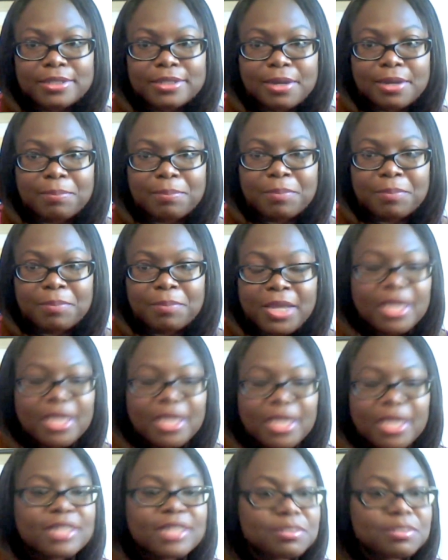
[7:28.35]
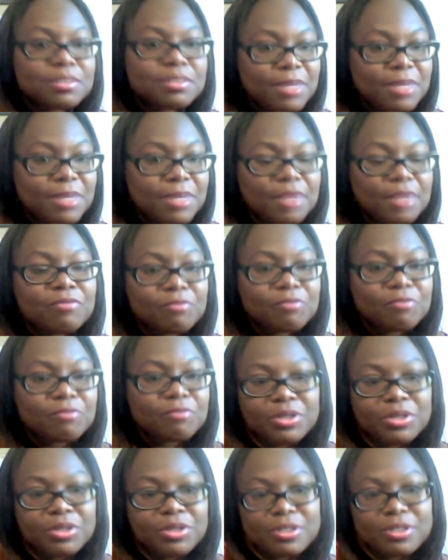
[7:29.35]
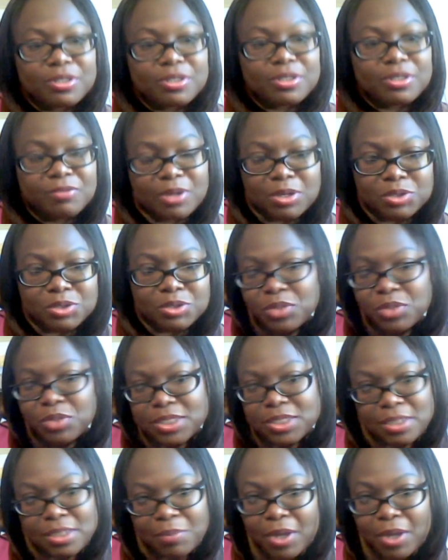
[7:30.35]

And it's been a very difficult 2 weeks.